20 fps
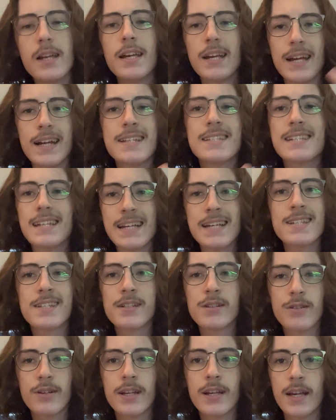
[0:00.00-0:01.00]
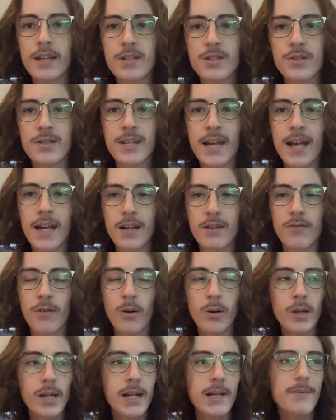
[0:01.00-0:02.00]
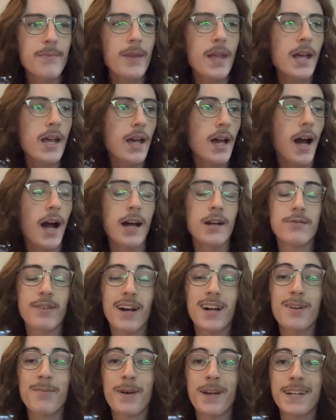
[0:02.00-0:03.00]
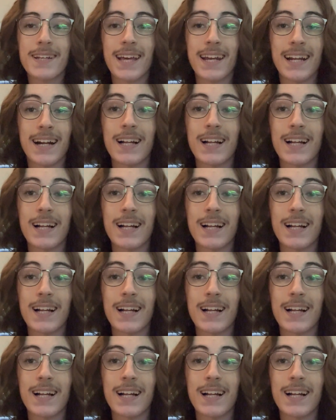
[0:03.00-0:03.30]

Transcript: it's easier to get your tank rolling. I'd recommend getting